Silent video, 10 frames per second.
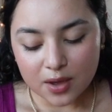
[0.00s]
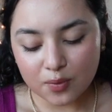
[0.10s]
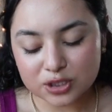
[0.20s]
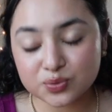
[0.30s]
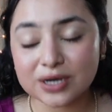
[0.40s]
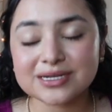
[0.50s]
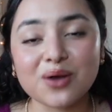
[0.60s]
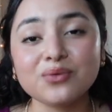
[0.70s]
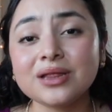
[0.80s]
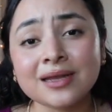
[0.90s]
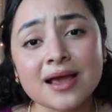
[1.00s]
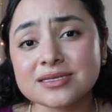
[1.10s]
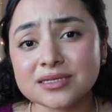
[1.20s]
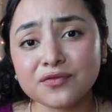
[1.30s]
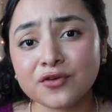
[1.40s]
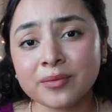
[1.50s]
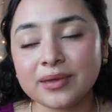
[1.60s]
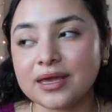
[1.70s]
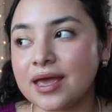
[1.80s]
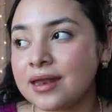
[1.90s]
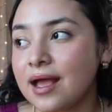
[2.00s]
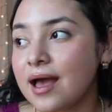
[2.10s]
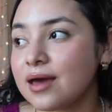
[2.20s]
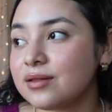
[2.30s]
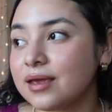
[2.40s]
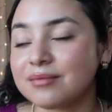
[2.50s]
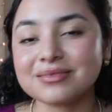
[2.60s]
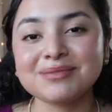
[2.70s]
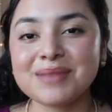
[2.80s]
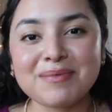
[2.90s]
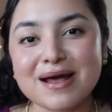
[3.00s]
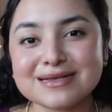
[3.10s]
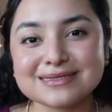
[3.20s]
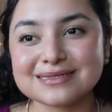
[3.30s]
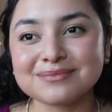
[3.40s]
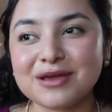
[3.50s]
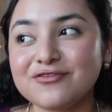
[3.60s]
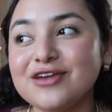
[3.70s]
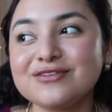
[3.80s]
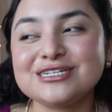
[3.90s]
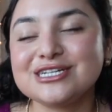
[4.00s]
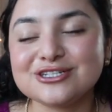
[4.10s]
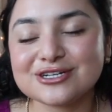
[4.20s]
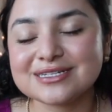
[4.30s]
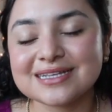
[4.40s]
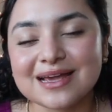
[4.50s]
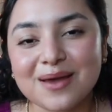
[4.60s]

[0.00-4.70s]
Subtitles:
which worked out really nicely for me, and I had like my favorite teachers